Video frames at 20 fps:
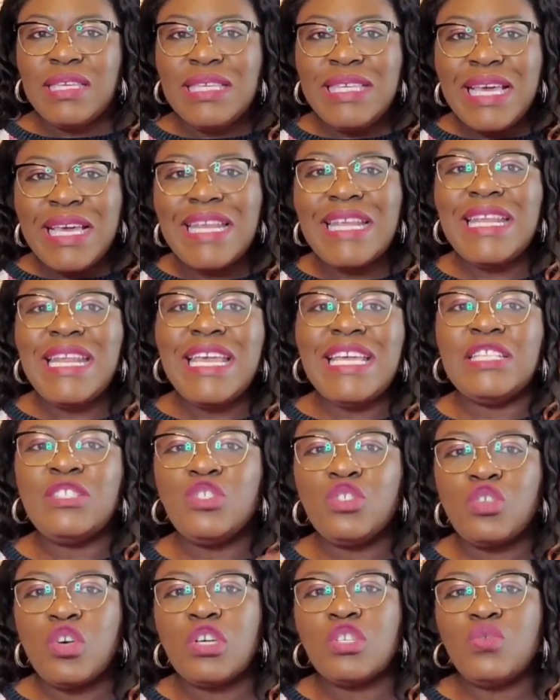getting
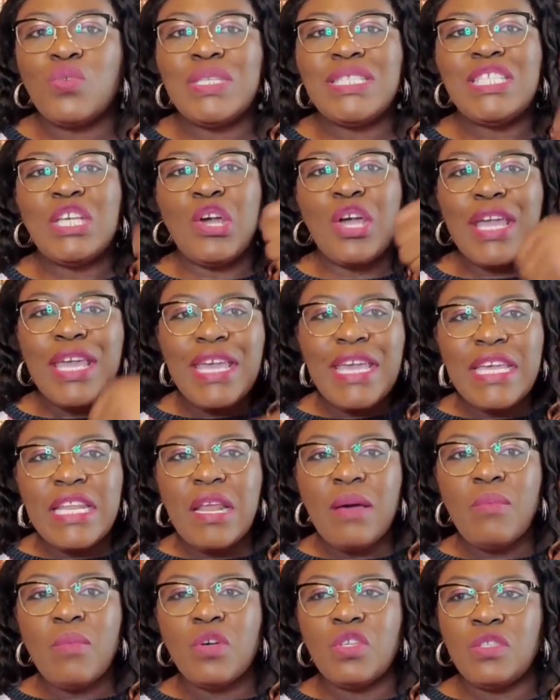in touch with your
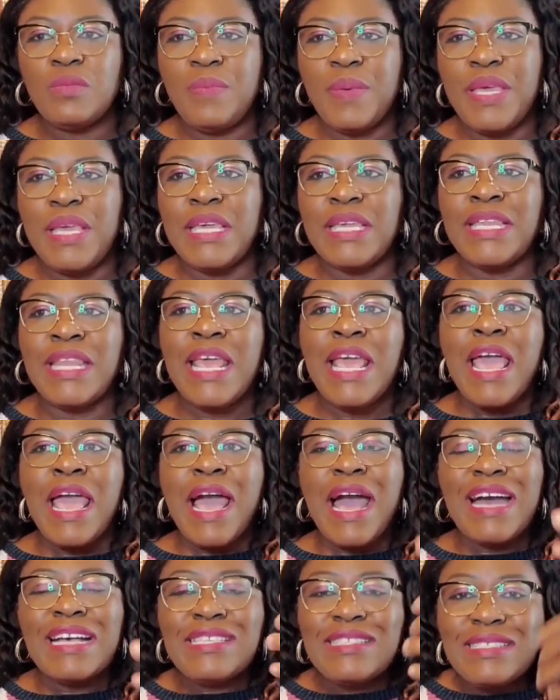innermost being,
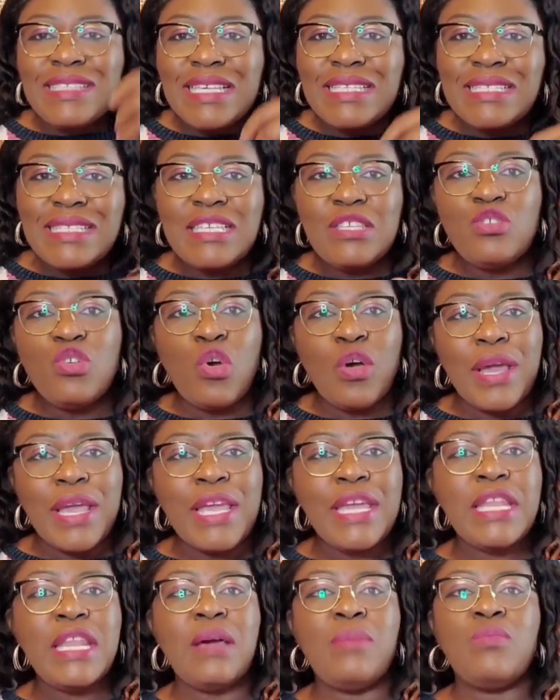assessing your
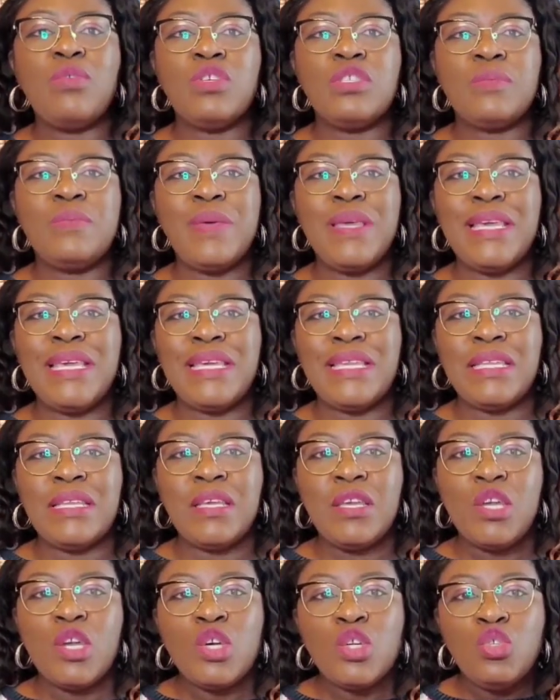innermost being,
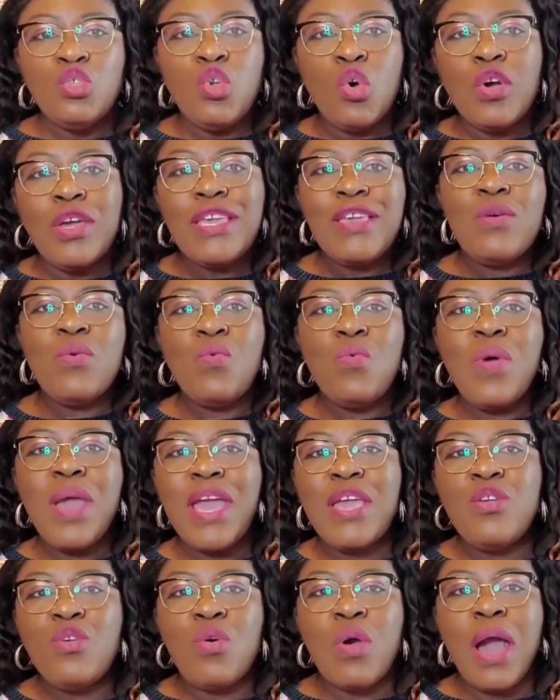knowing where
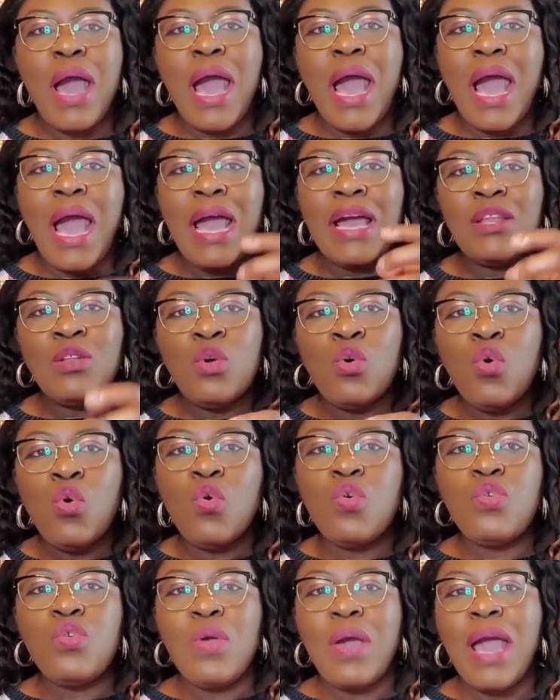you are and
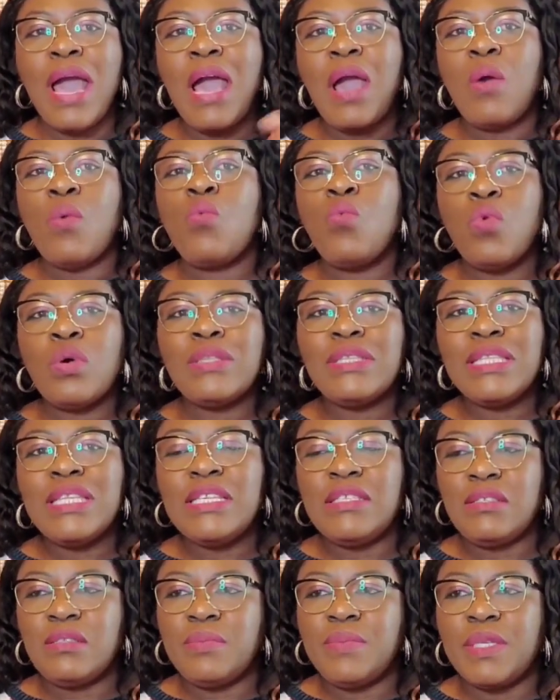who you are and what
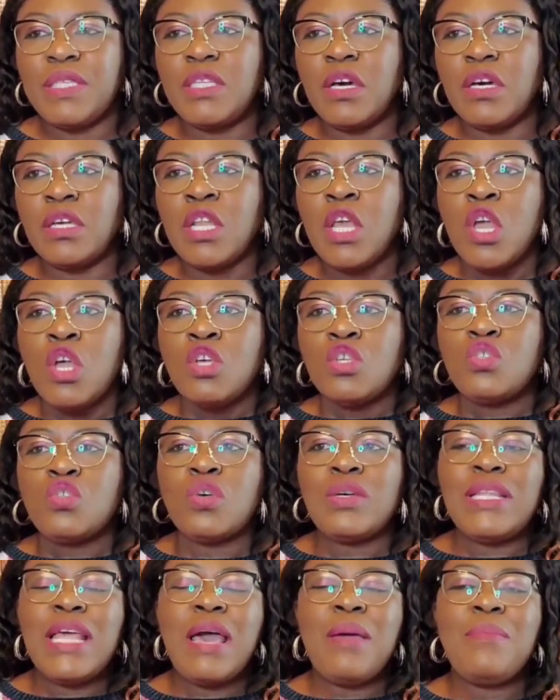needs to be done.
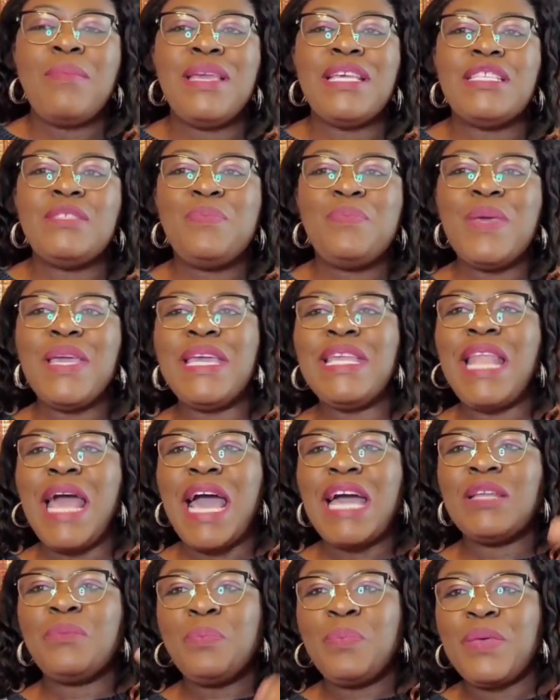So that means being
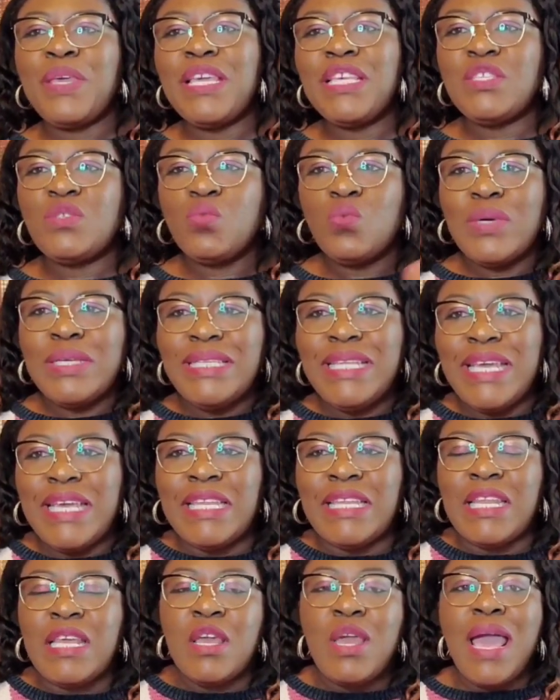at peace
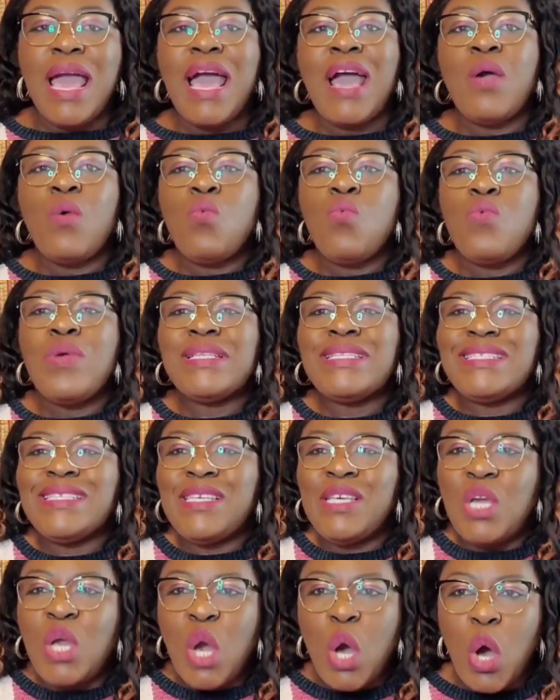within and
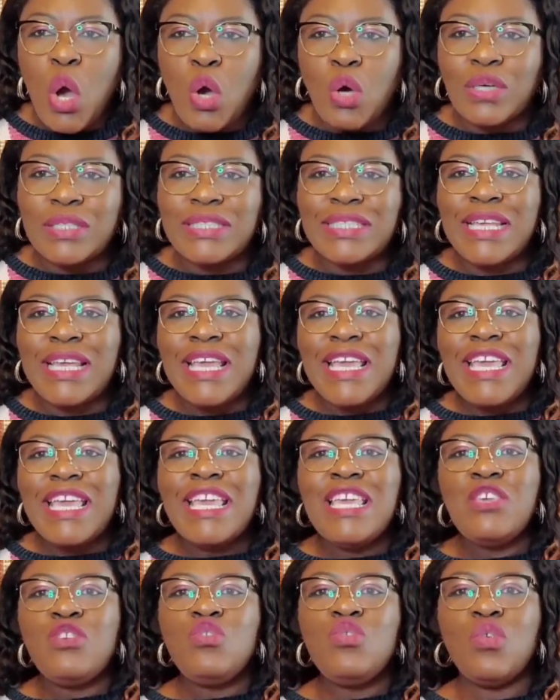with God
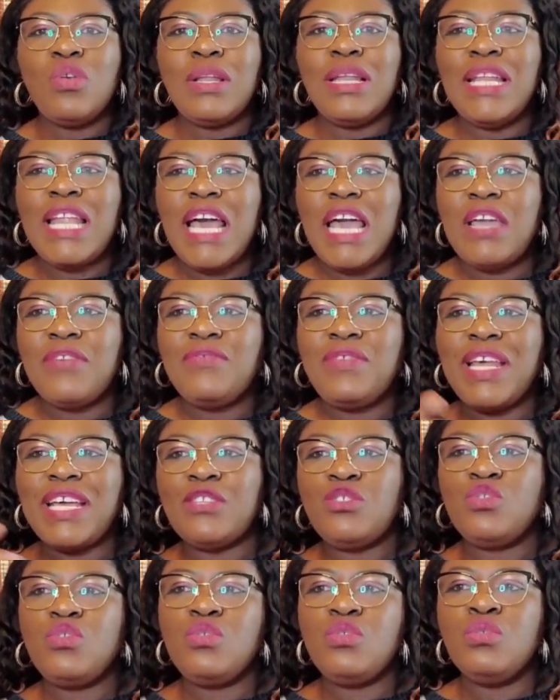in your life,
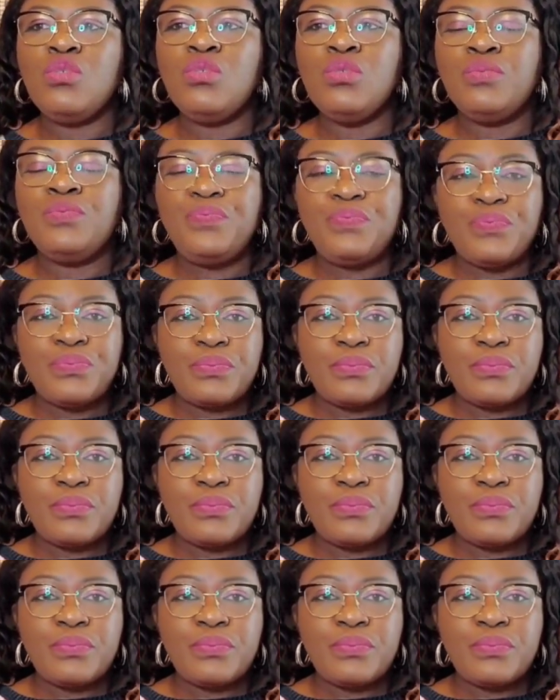that you